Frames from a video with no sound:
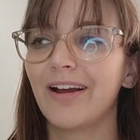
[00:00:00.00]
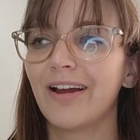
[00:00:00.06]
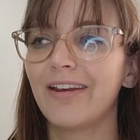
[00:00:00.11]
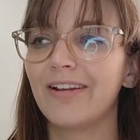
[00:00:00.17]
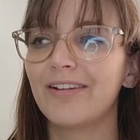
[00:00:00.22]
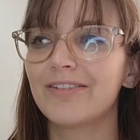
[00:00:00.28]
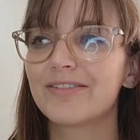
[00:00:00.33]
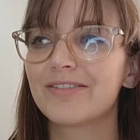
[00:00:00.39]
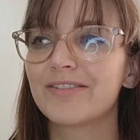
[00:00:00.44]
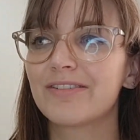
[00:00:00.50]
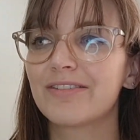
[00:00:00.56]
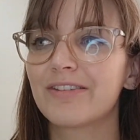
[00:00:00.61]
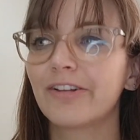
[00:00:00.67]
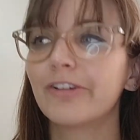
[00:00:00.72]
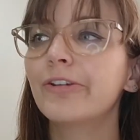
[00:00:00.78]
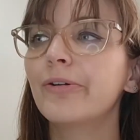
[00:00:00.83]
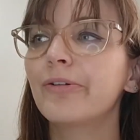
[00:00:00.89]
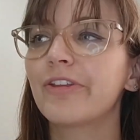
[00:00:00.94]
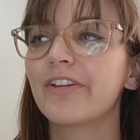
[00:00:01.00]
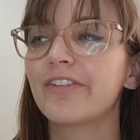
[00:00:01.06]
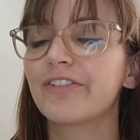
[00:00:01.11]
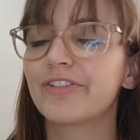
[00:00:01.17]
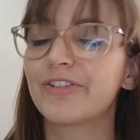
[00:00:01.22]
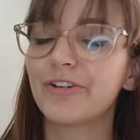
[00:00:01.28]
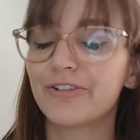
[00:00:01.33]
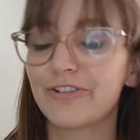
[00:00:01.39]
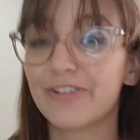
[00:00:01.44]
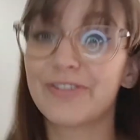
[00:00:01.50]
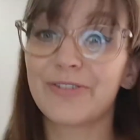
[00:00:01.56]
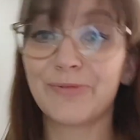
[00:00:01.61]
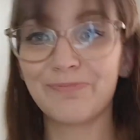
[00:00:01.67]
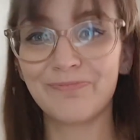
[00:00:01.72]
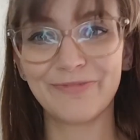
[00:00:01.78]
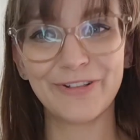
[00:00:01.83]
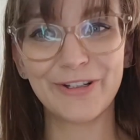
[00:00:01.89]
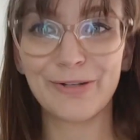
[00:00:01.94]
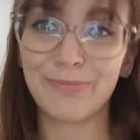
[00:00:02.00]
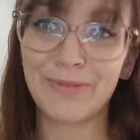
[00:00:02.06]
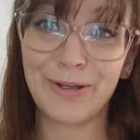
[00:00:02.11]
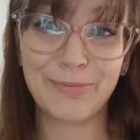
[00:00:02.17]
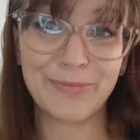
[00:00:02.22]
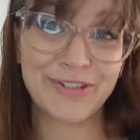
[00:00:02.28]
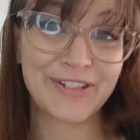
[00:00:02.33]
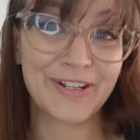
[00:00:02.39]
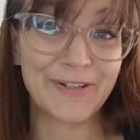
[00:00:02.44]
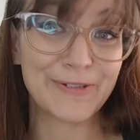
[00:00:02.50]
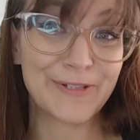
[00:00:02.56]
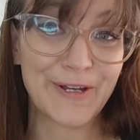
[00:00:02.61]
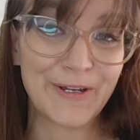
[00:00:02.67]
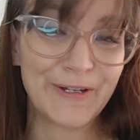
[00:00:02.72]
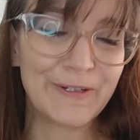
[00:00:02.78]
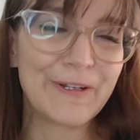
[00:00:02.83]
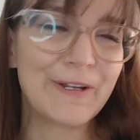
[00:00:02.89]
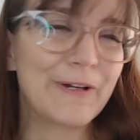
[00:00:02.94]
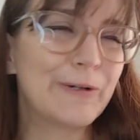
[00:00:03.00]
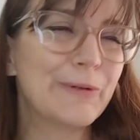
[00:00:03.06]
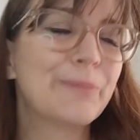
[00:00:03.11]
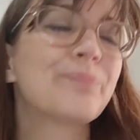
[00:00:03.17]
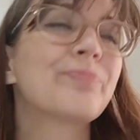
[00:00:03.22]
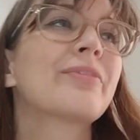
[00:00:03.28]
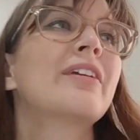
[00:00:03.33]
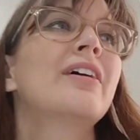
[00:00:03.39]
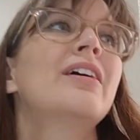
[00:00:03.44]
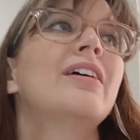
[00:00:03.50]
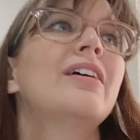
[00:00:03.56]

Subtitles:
And it's the little things. It's not just, look at me, I'm a size 8 now.